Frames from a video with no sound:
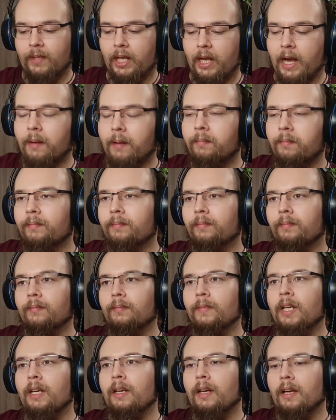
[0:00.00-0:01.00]
Yeah, I
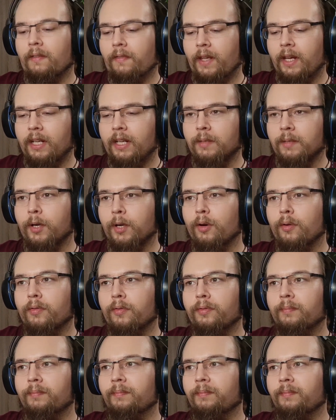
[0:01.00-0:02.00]
think it's
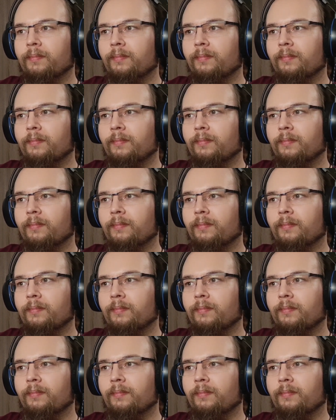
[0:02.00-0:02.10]
both.